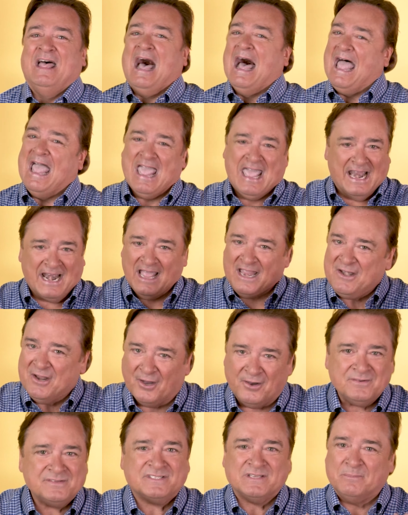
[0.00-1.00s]
And I
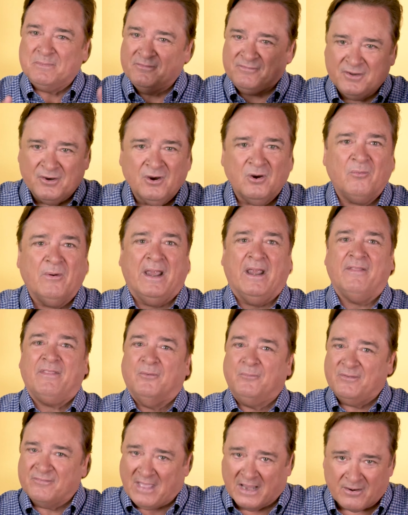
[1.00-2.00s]
know some of you are aware
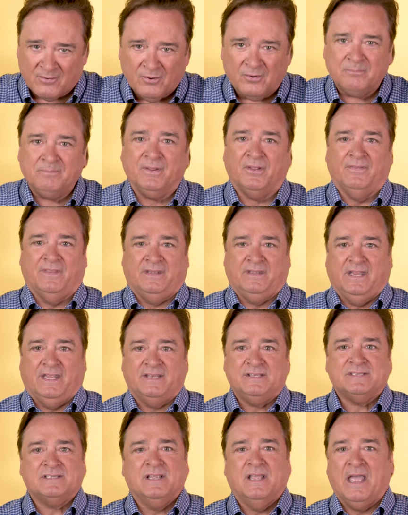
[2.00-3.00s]
that we've got our own building
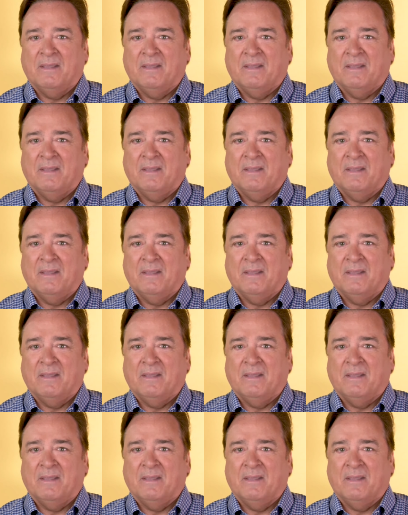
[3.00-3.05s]
needs.